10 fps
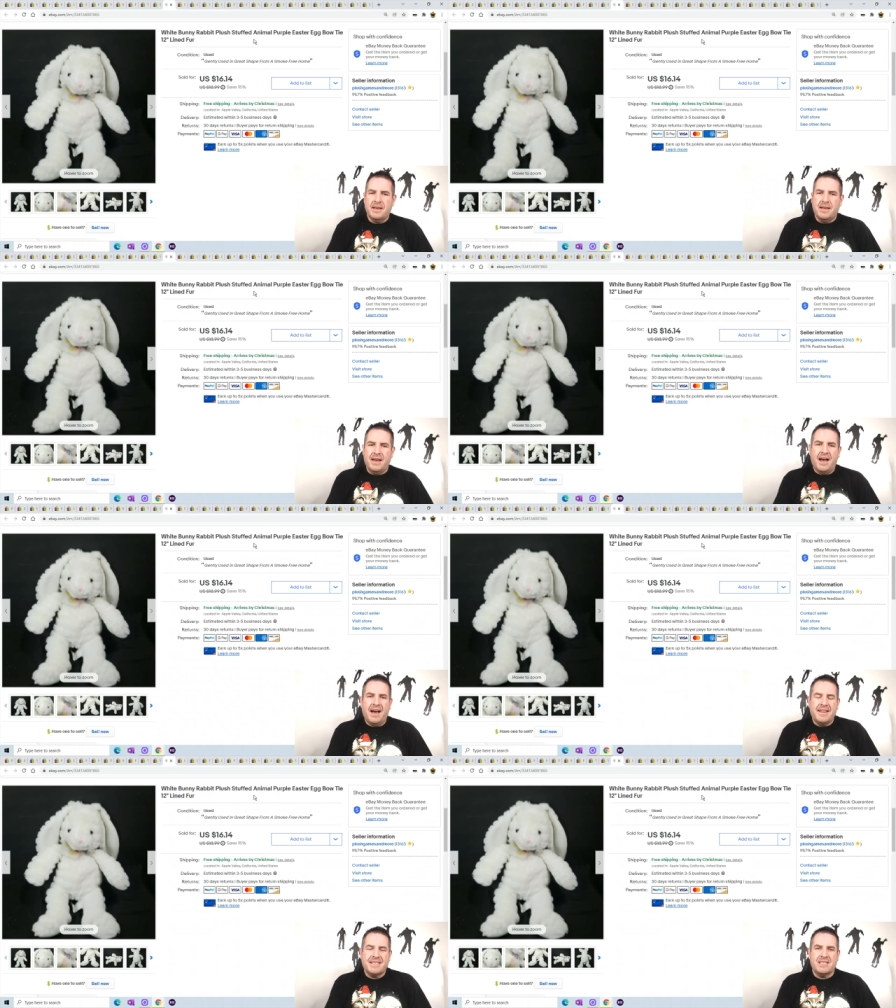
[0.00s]

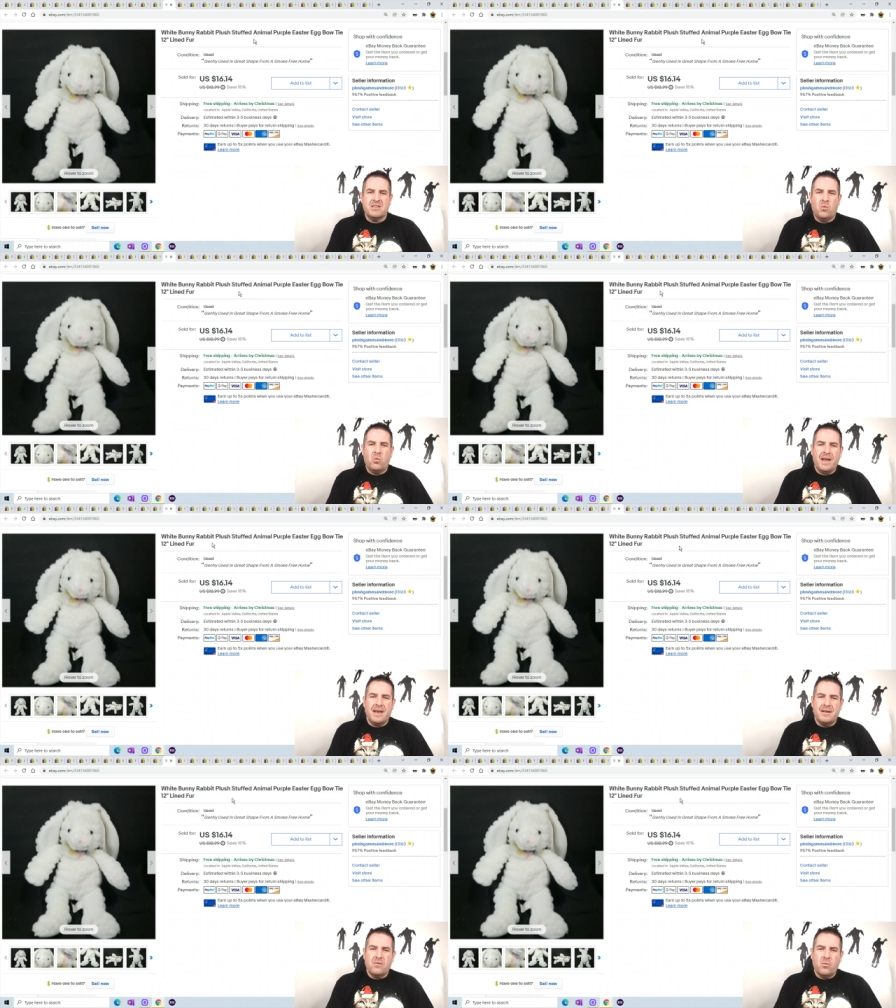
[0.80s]
Uh, this is a white
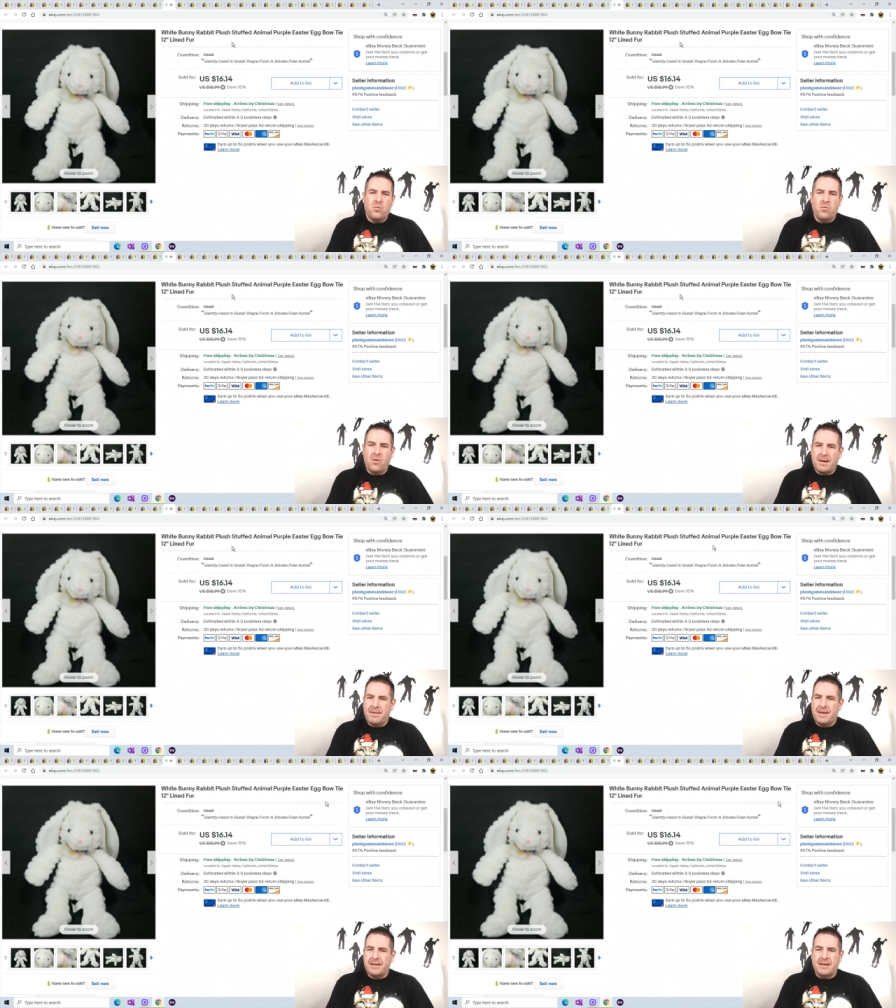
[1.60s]

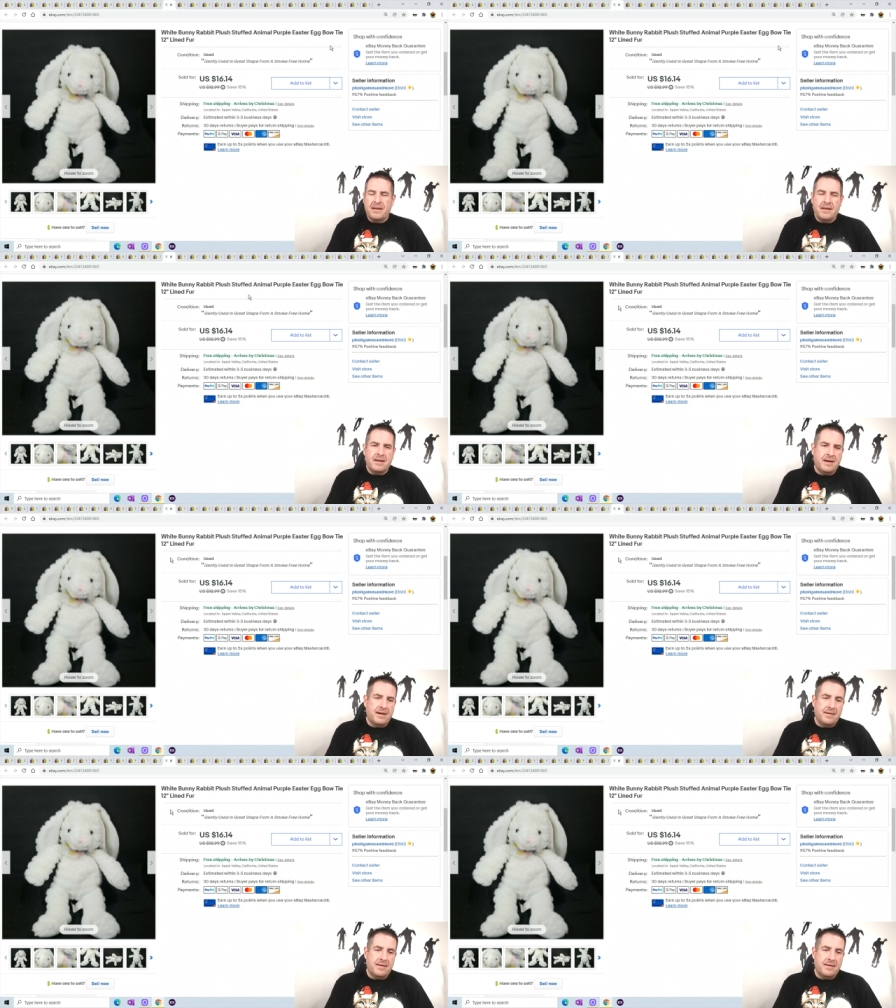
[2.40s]
rabbit uh,